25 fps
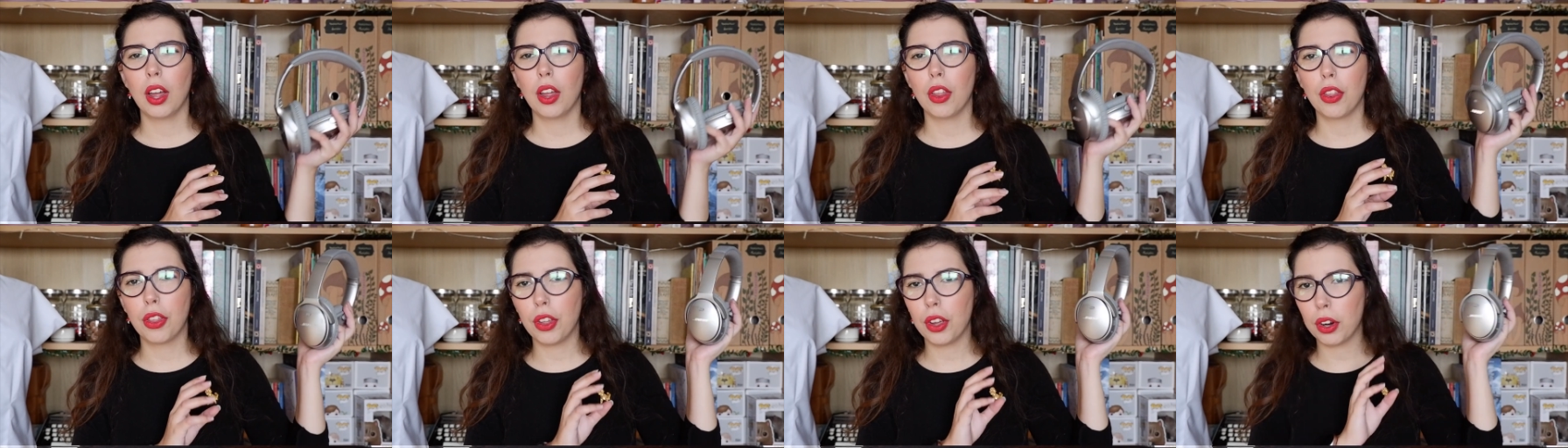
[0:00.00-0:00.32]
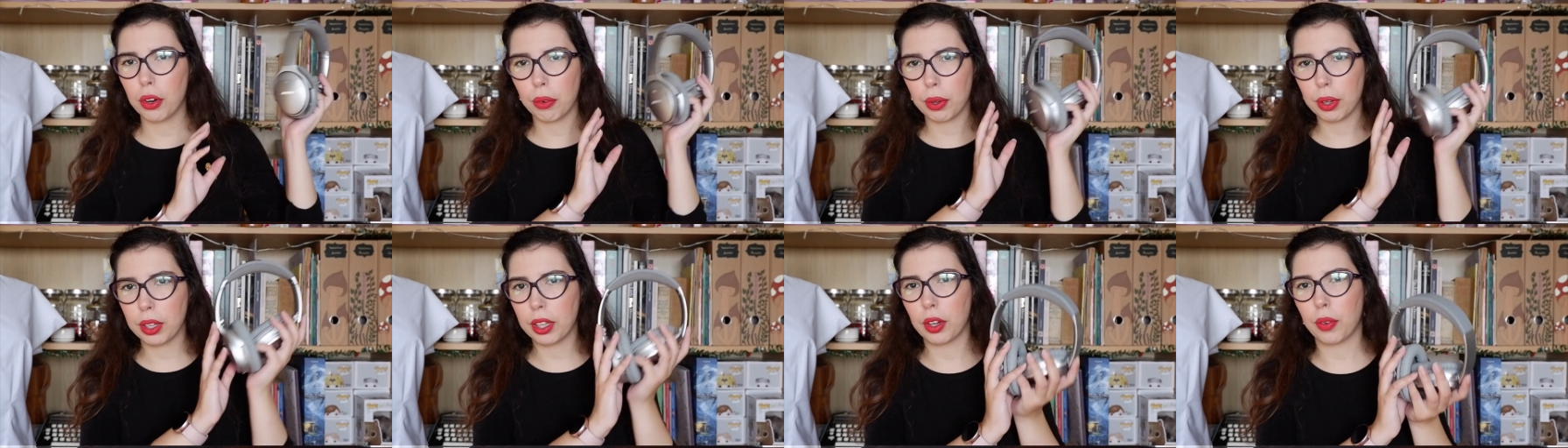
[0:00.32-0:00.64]

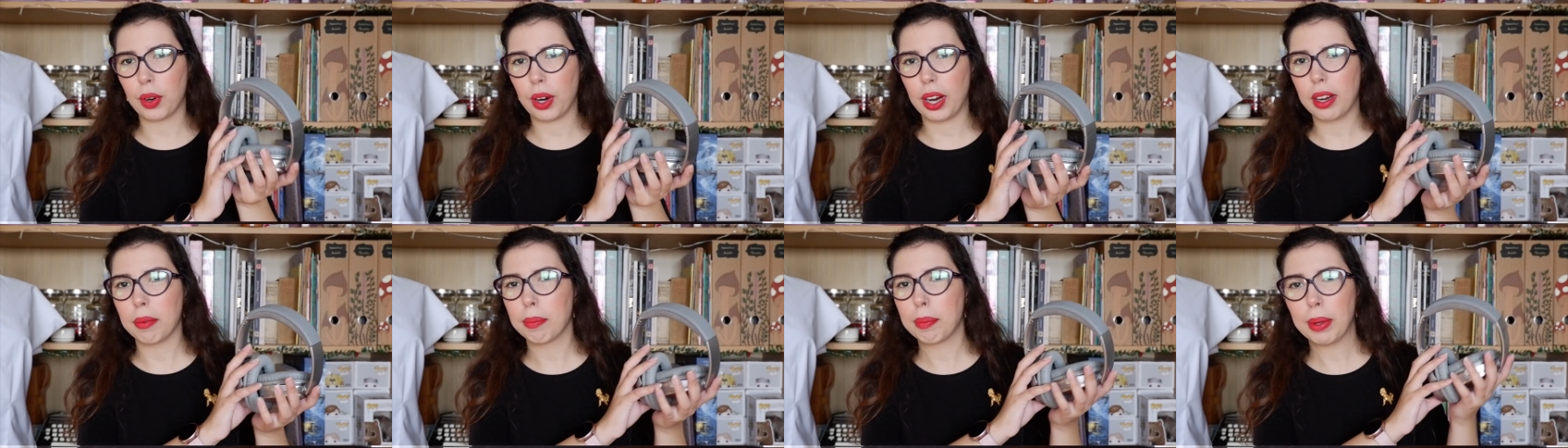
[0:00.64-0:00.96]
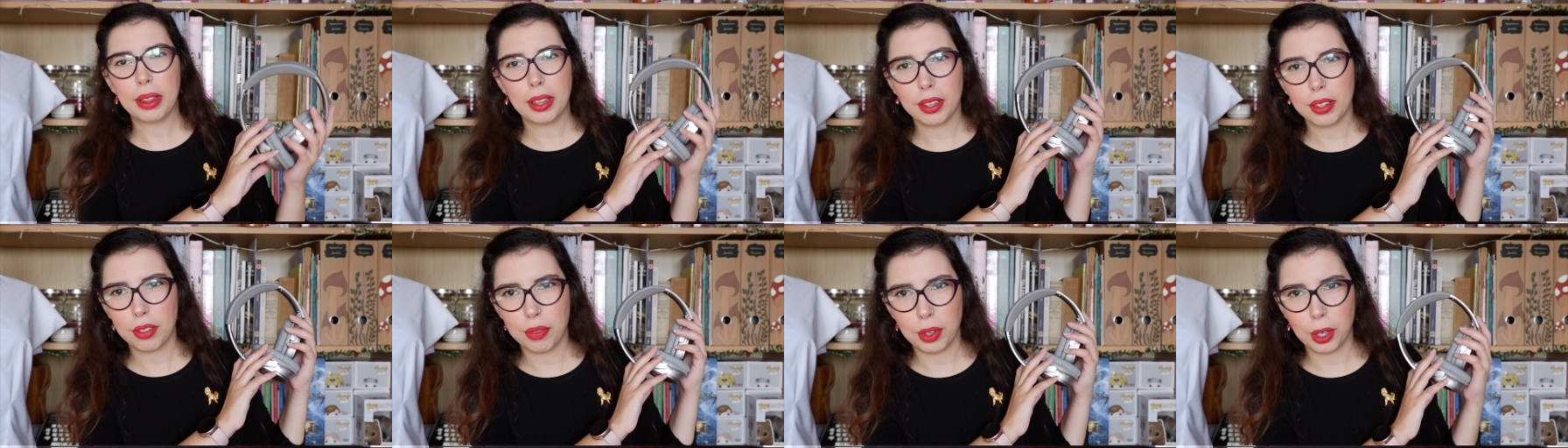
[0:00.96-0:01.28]
They're really great,
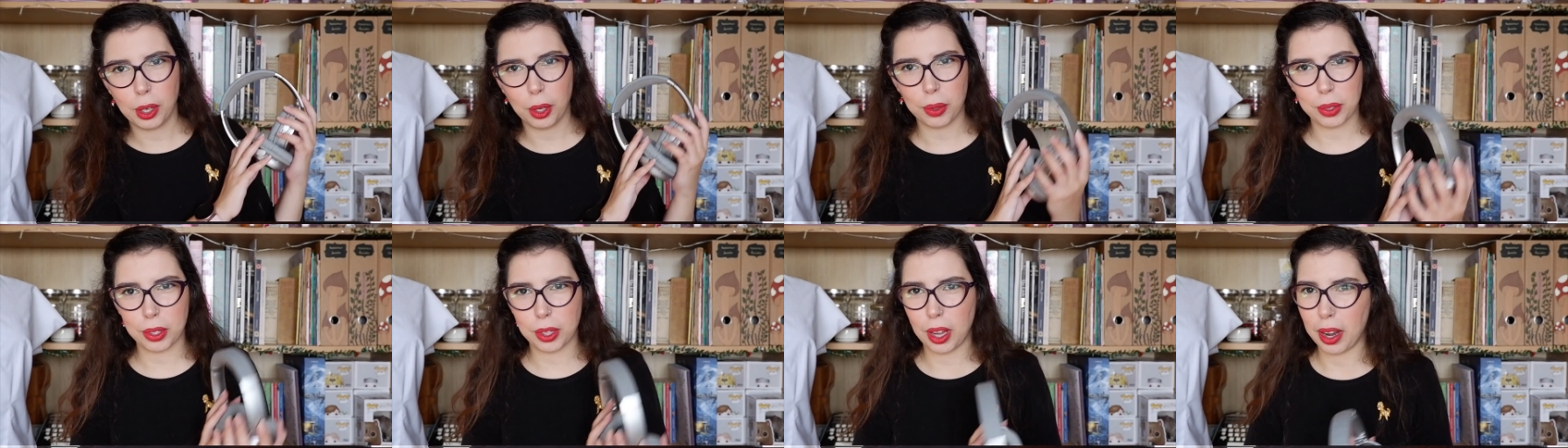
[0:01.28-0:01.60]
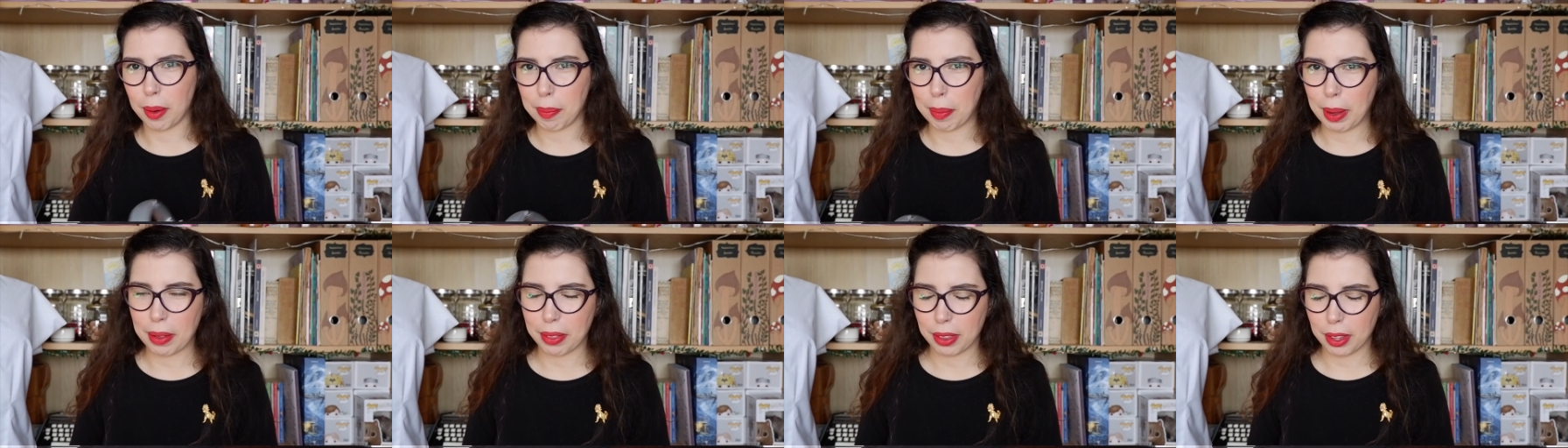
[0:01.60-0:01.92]
but this video is
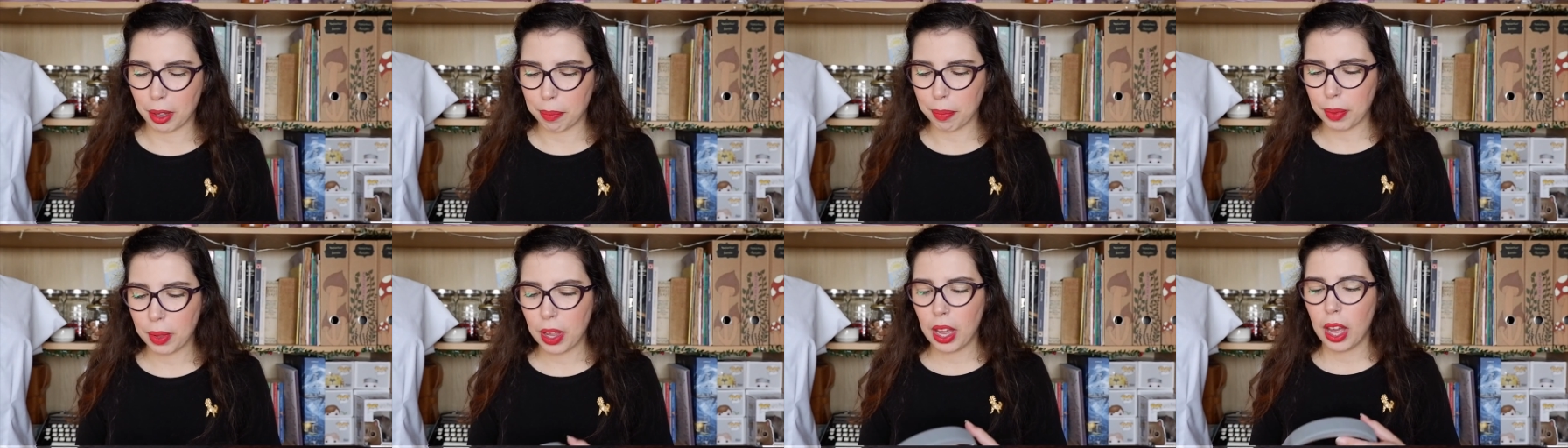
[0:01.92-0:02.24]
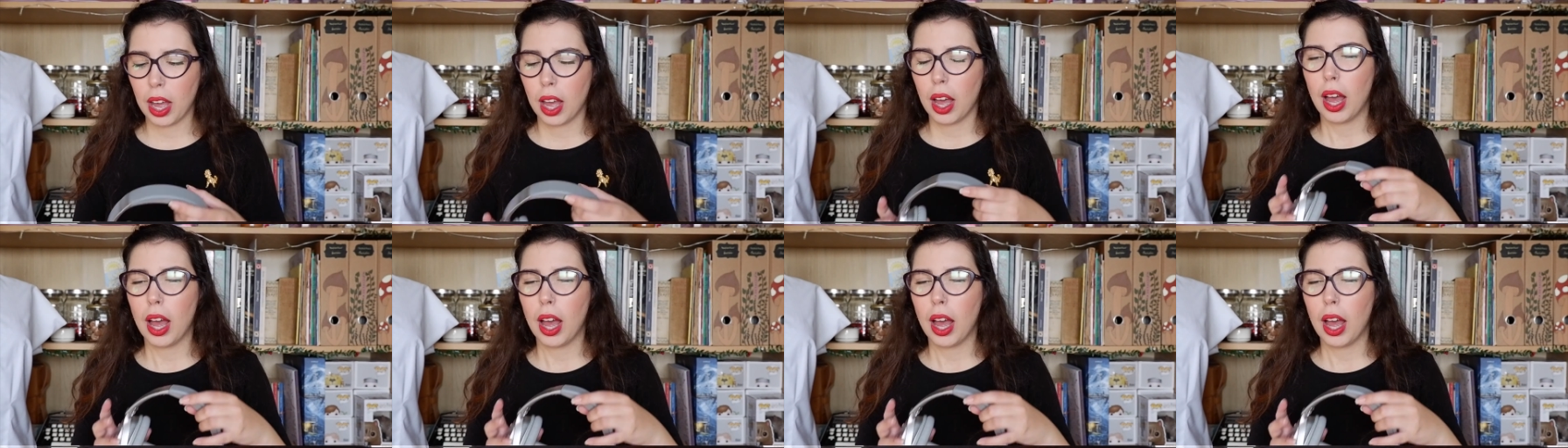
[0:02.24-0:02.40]
not about them.